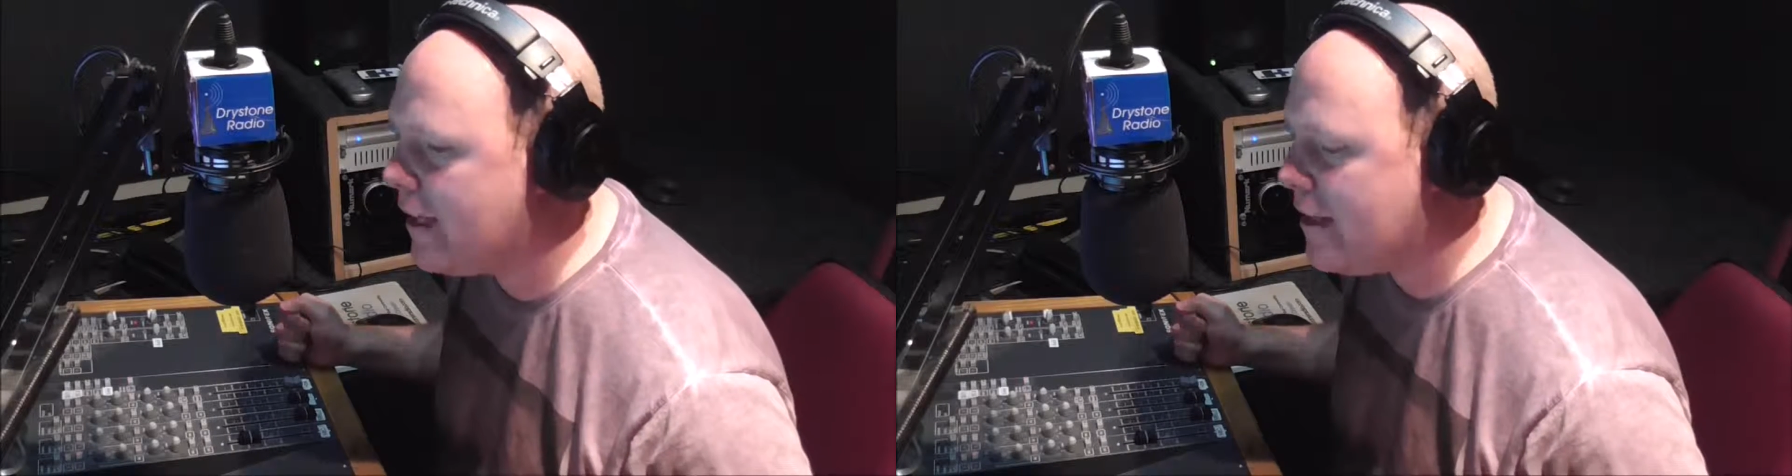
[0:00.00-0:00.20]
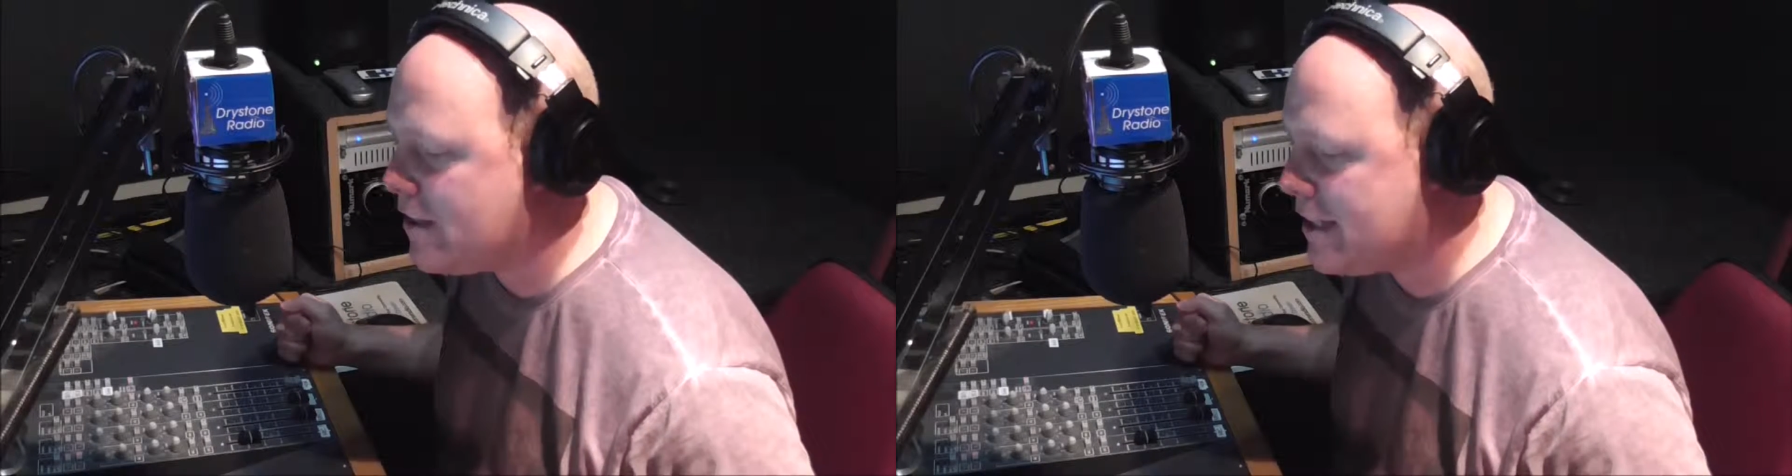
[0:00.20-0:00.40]
The
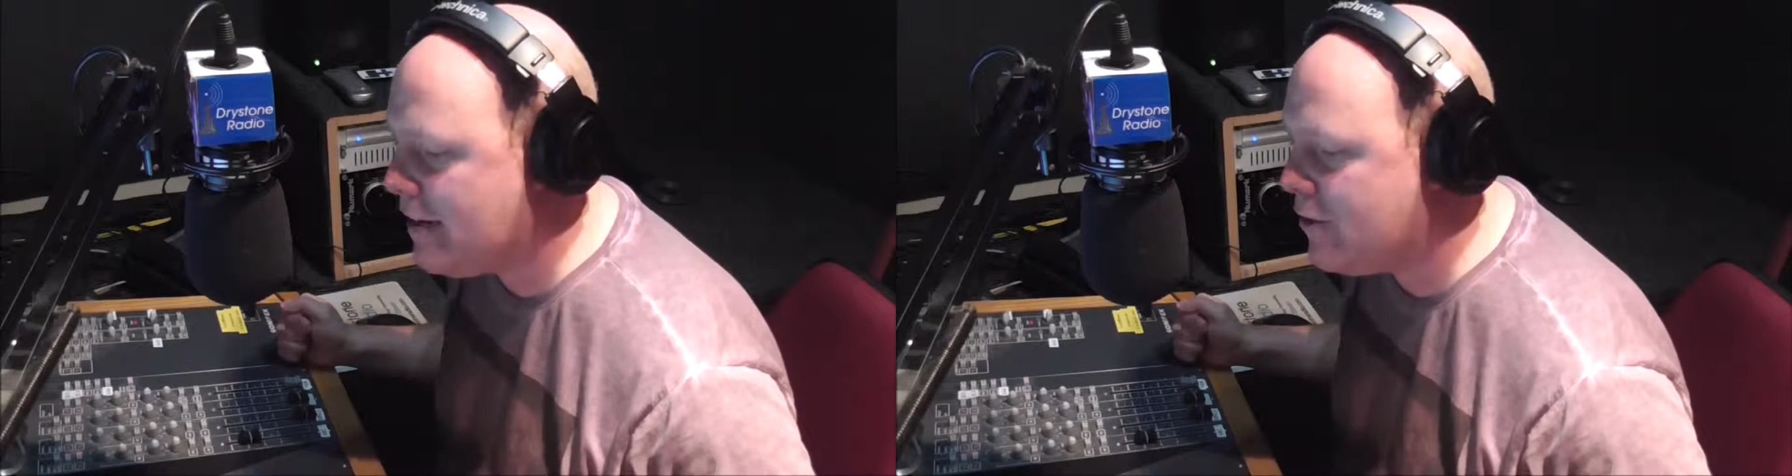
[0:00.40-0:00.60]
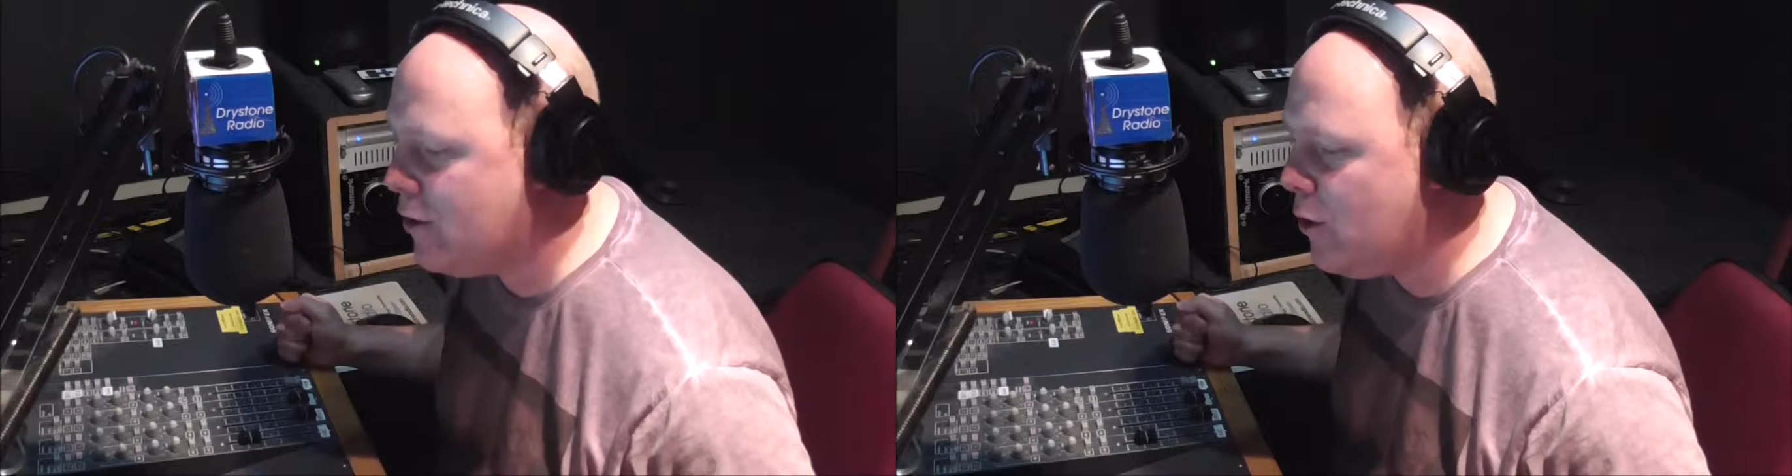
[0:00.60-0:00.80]
guest this
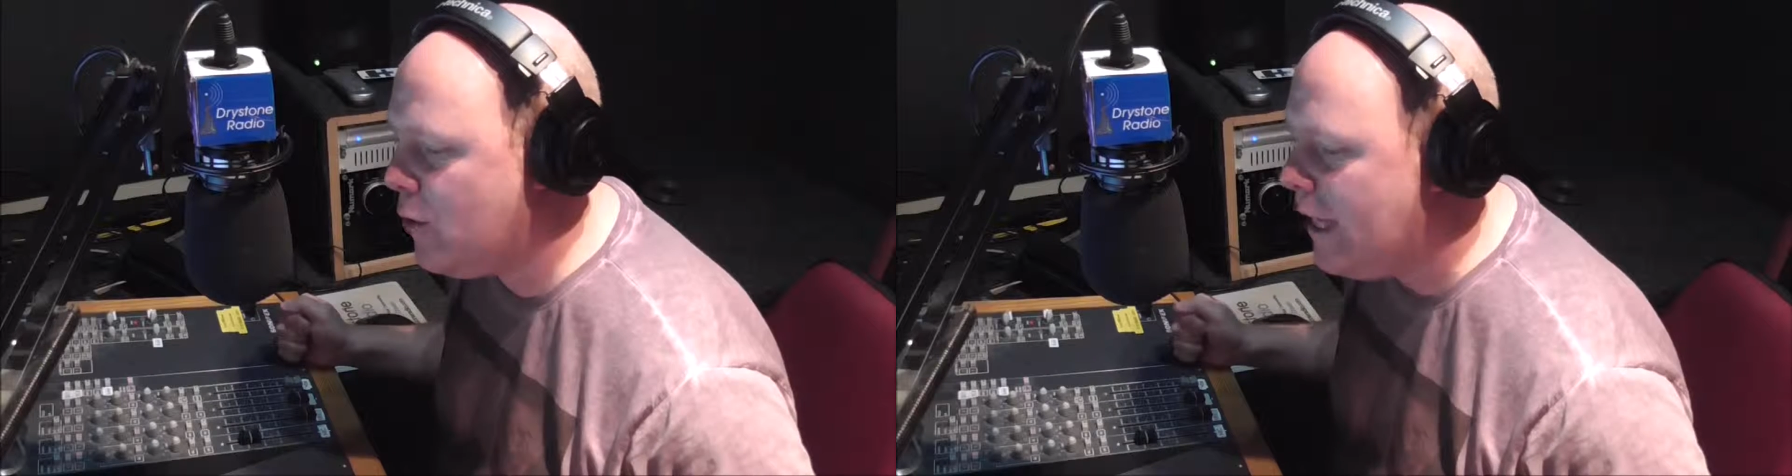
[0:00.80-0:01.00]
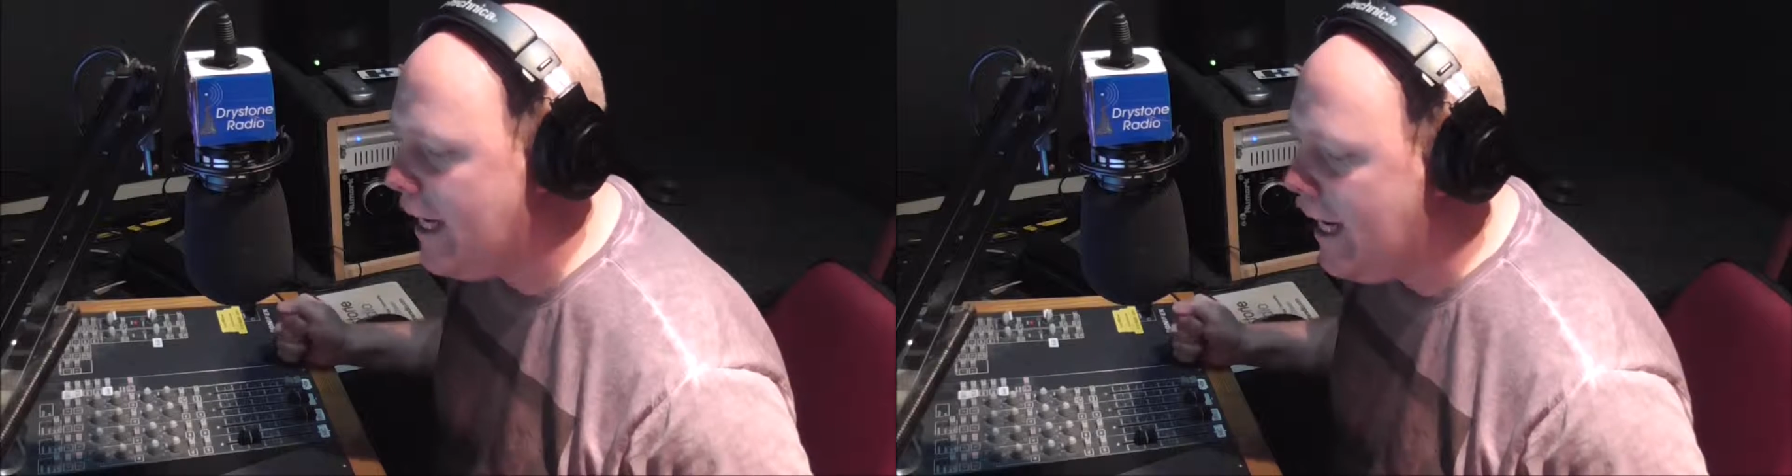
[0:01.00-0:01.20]

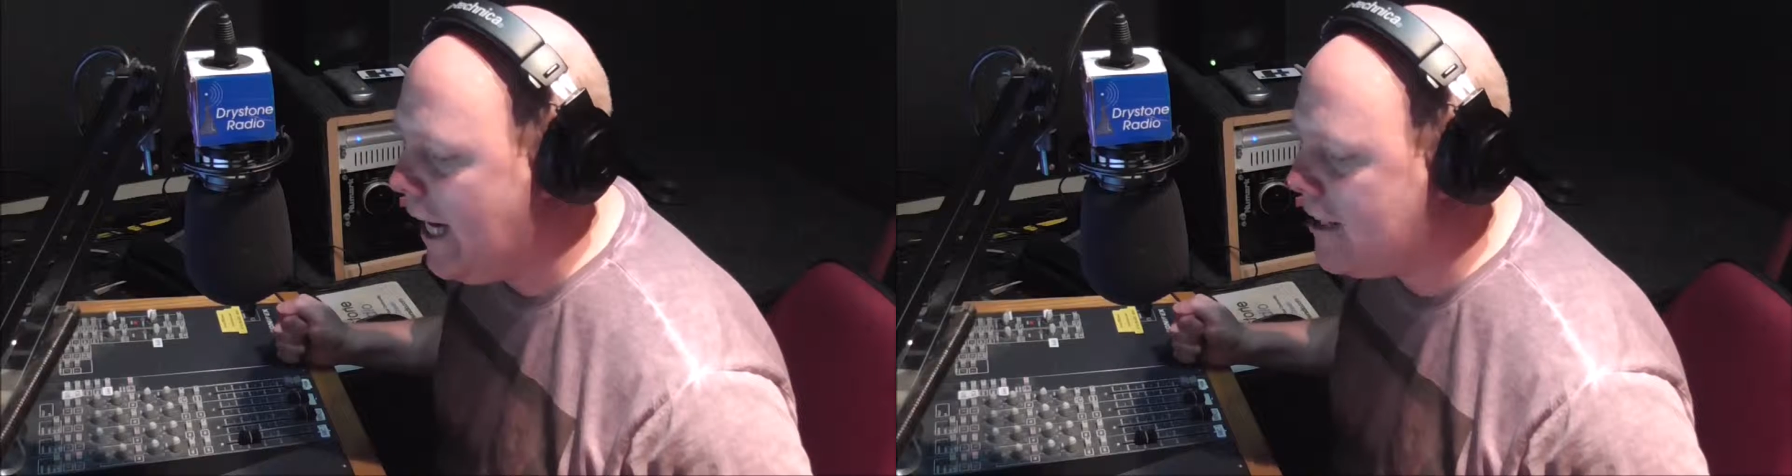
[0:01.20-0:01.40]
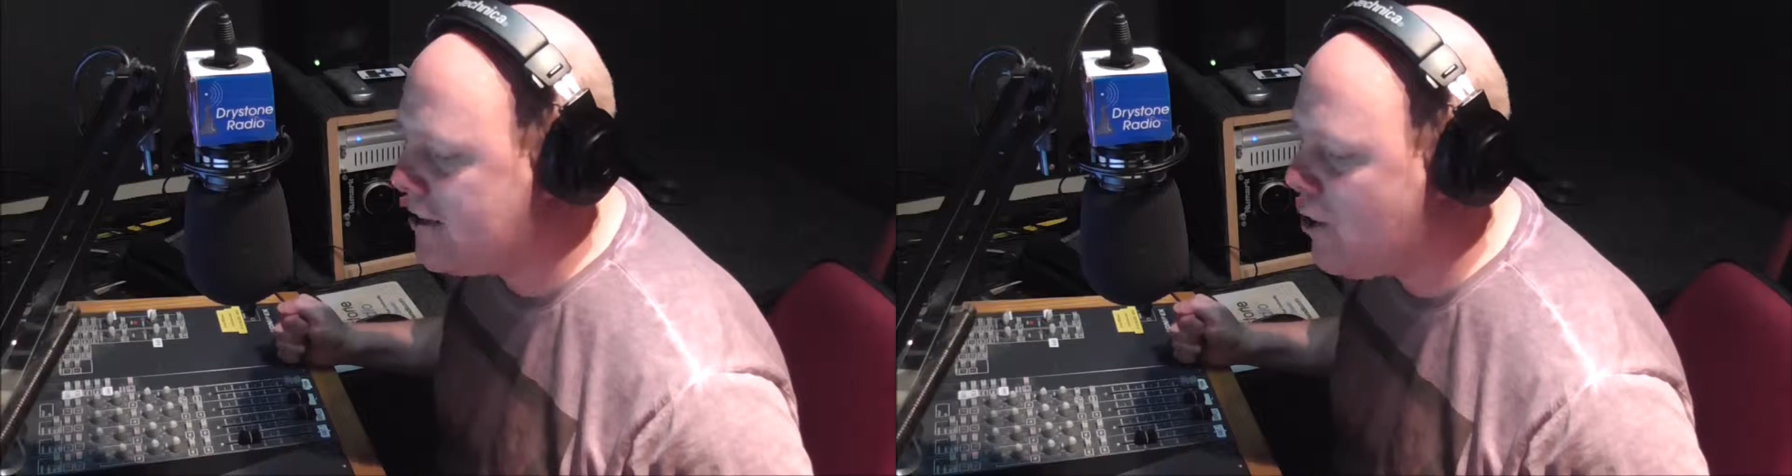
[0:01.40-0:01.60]
afternoon
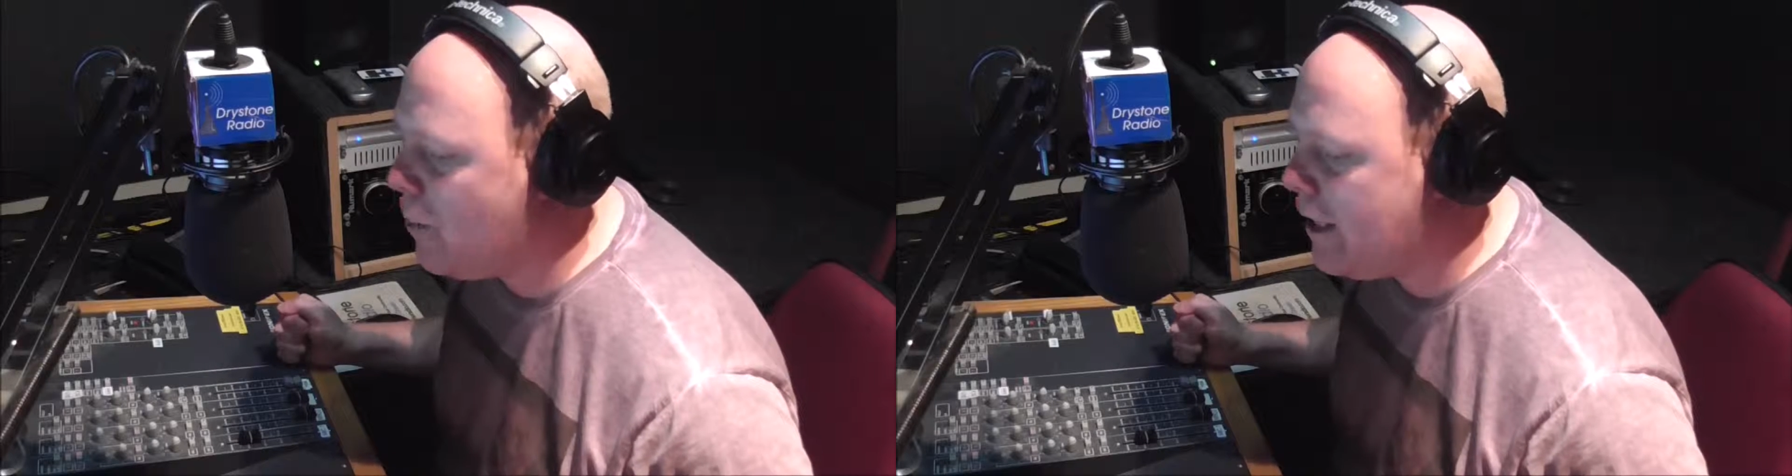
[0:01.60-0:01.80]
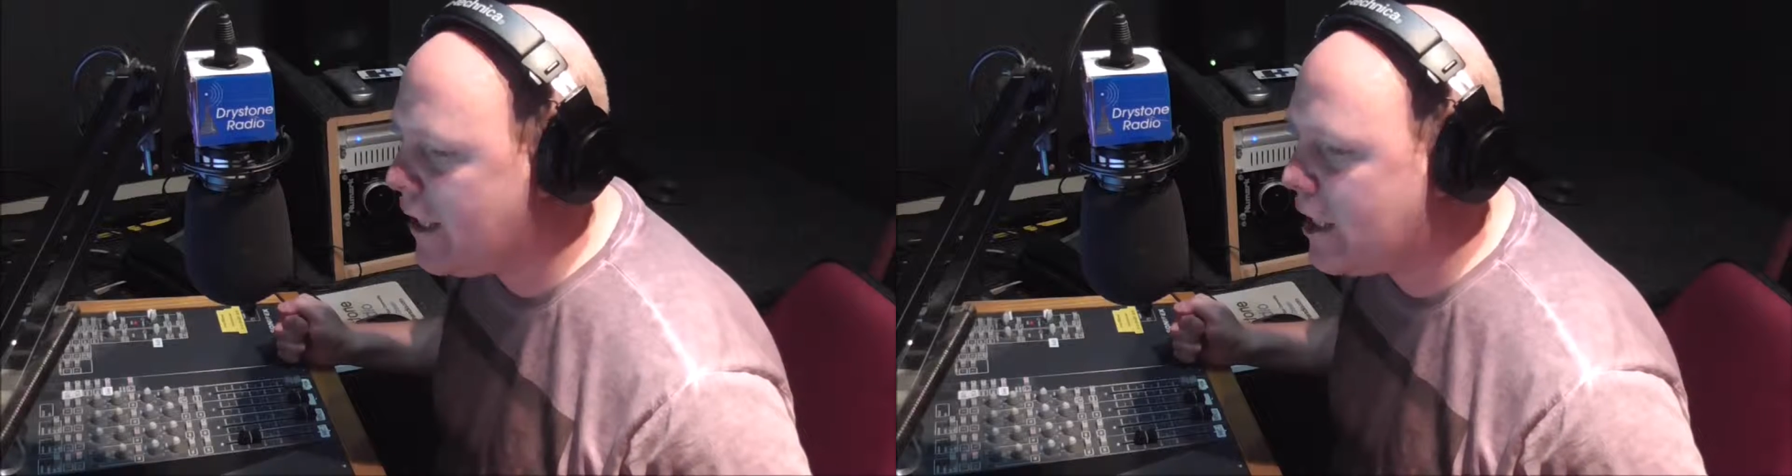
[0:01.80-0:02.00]
is
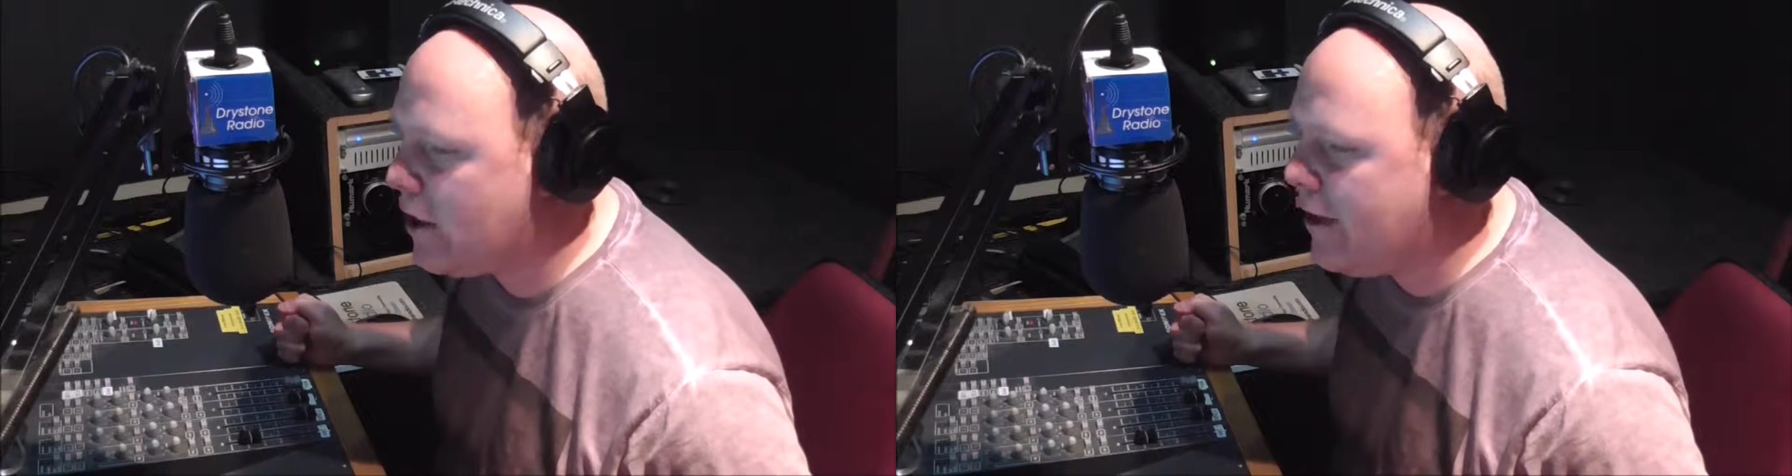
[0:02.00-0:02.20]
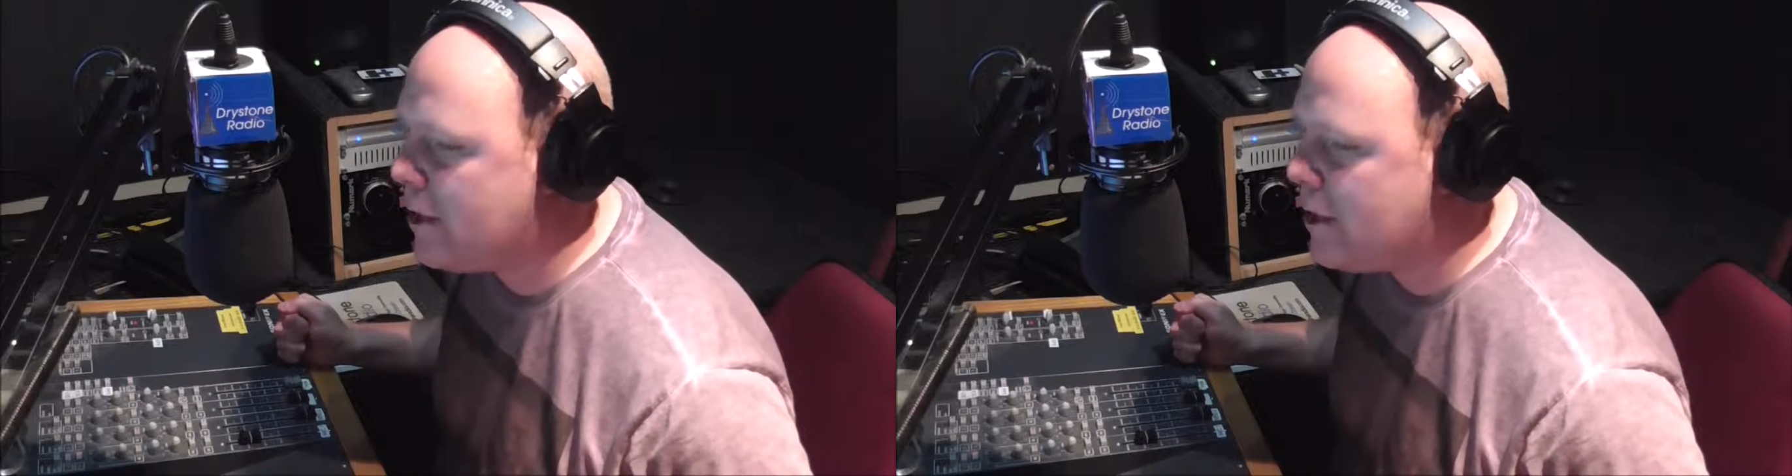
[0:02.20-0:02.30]
Dominic Curran.